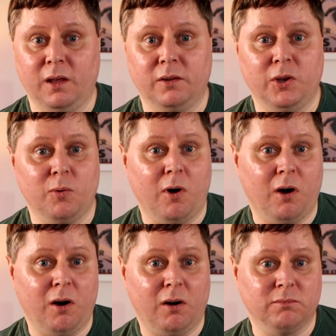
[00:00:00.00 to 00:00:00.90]

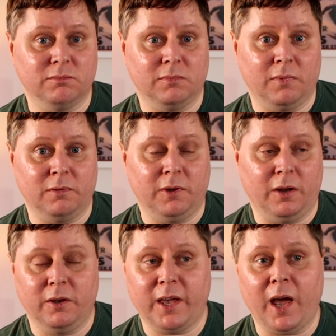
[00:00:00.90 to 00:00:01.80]
you're
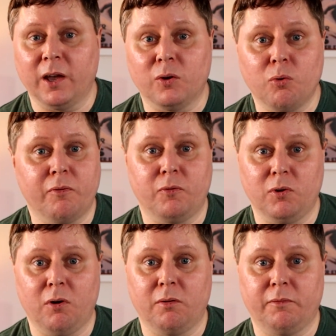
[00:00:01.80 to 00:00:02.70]
getting an awful
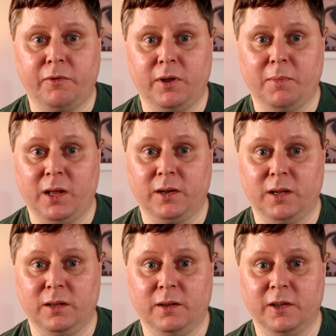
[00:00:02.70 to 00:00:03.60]
lot for your money,